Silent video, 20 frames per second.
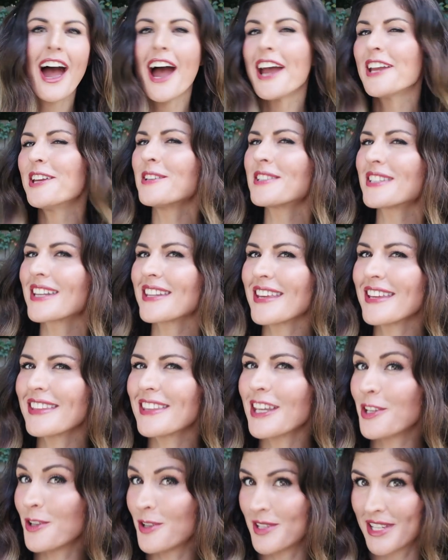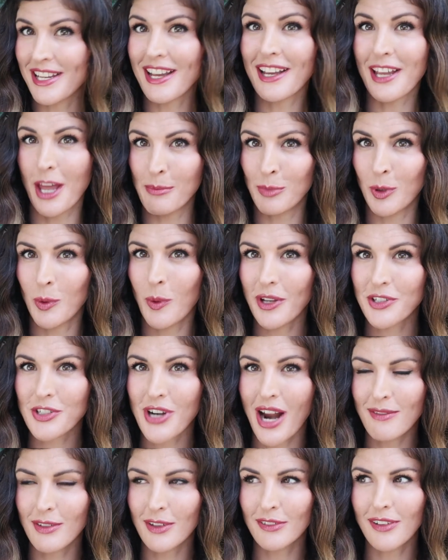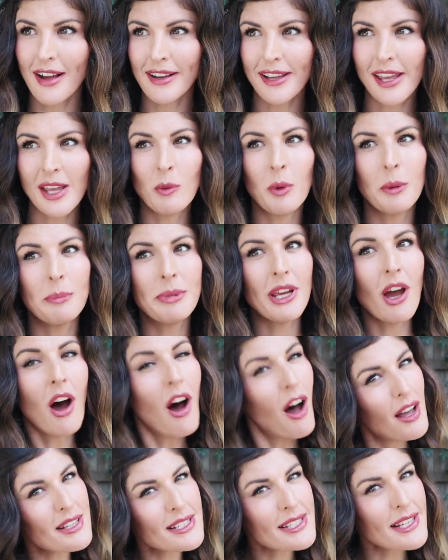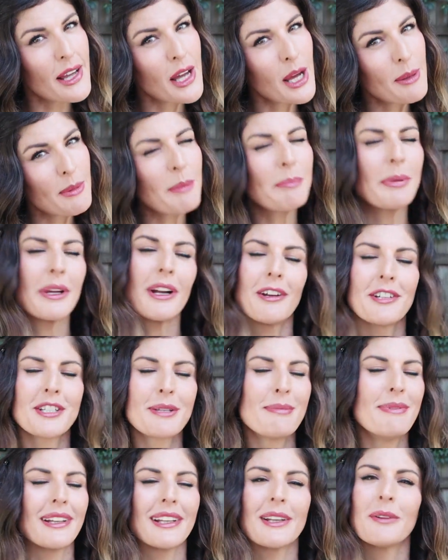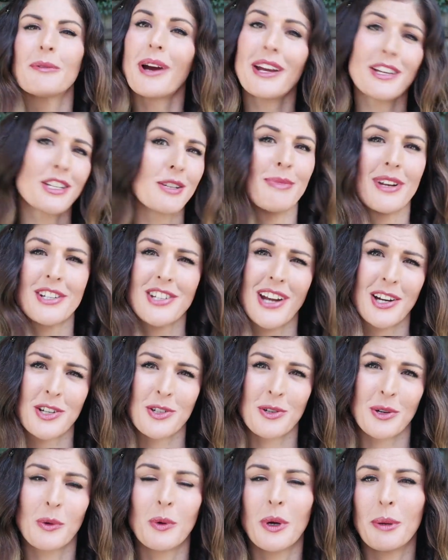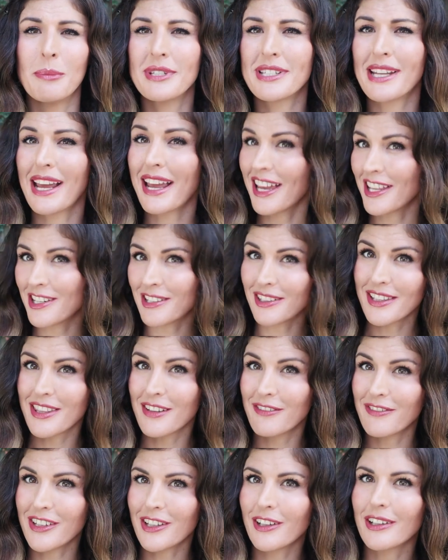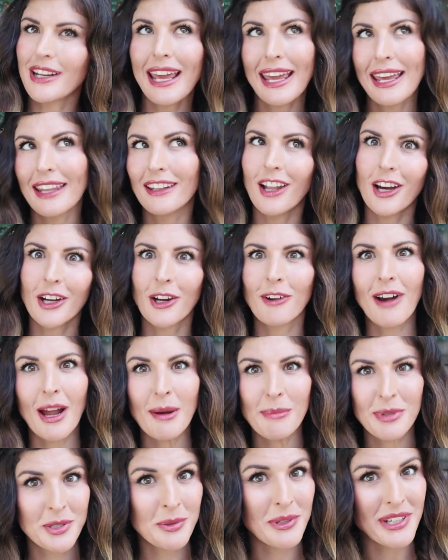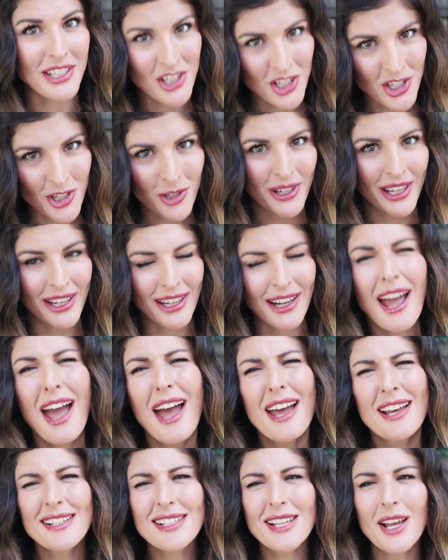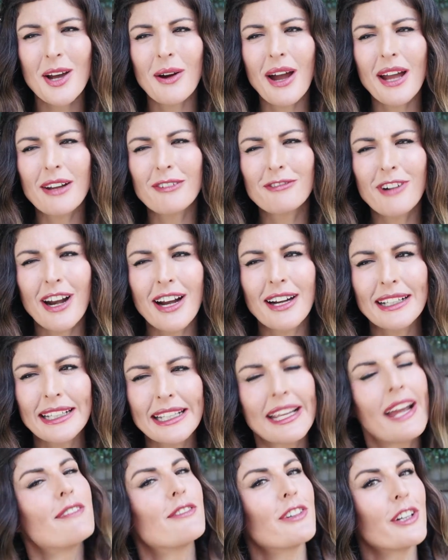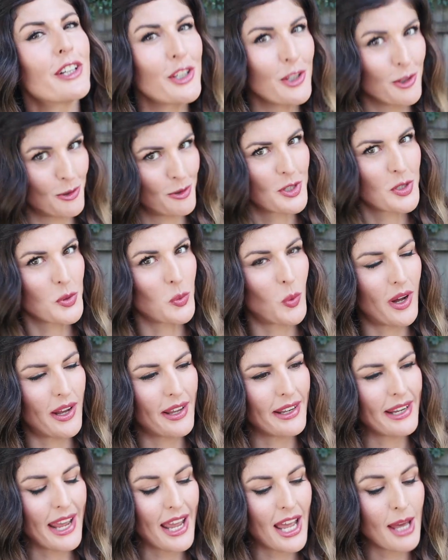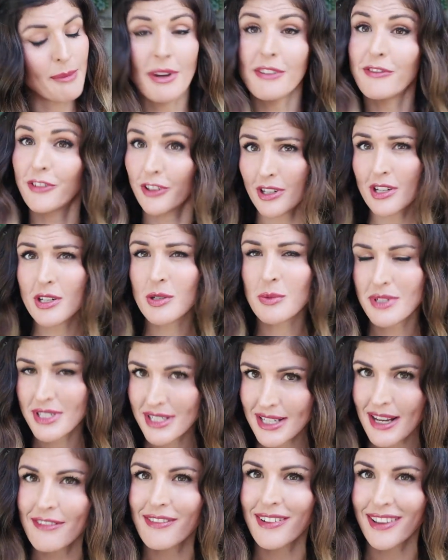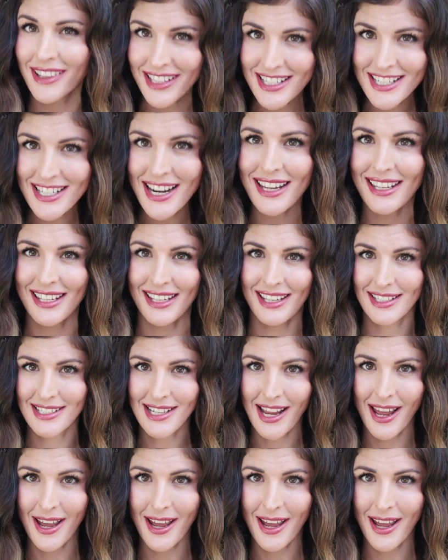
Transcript: I used to think that using a gimbal while travel vlogging would be awesome, but ultimately way too much extra equipment to handle in the field and lug around between shooting, so I rarely ever used one, and my footage was definitely shaky at